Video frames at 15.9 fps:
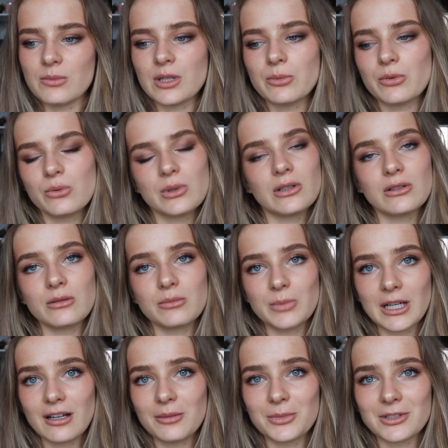People will
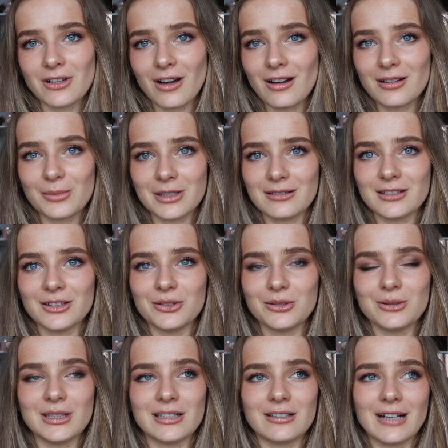pick up and talk about
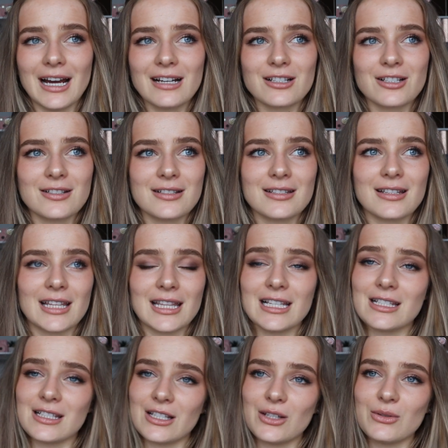you and your actions and the
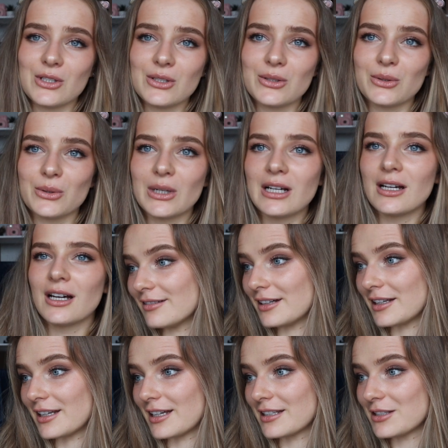things that you do.
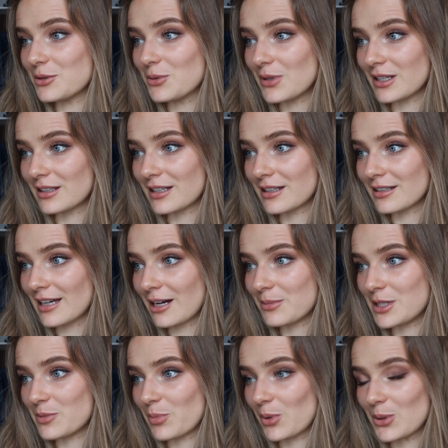And I do think that
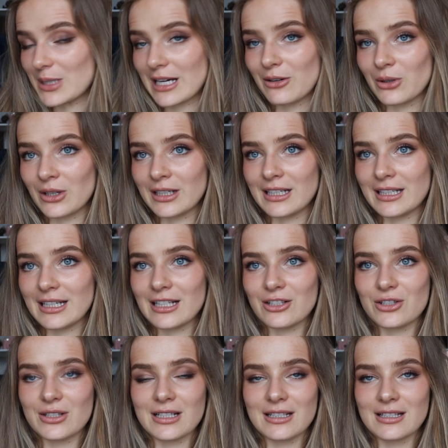Gabbie's burnt out on it and
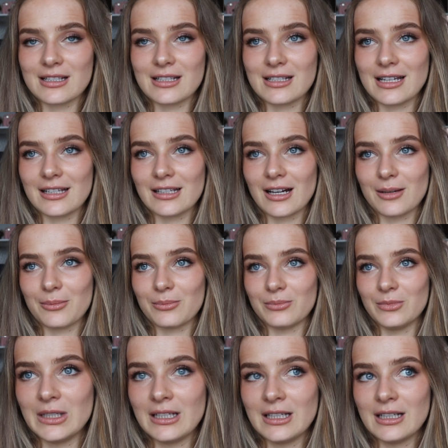just needs to take time
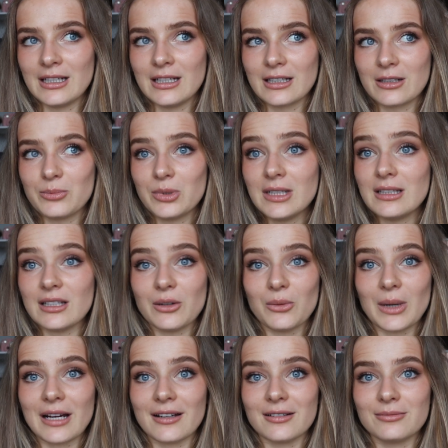completely
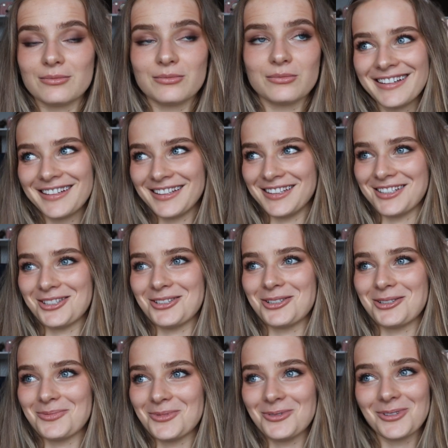away. I think she
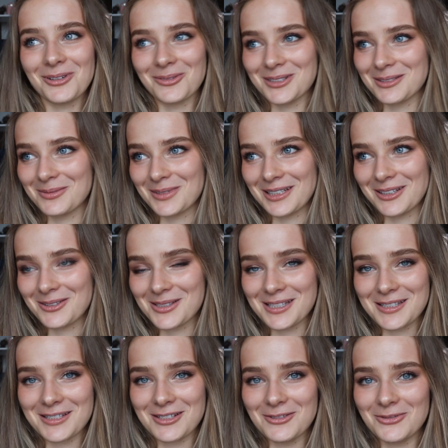should move on with something else
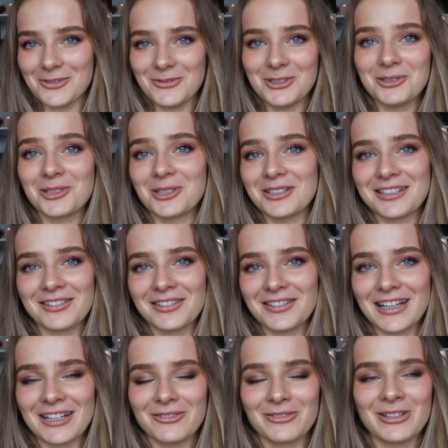that's going to fulfill her in her
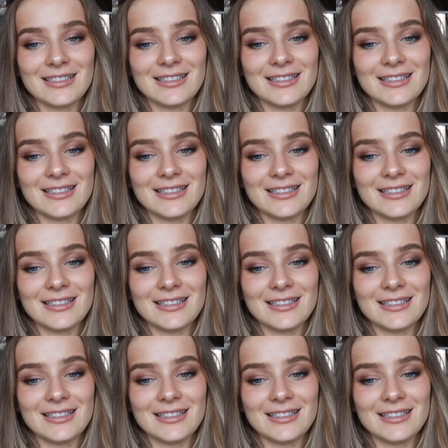life.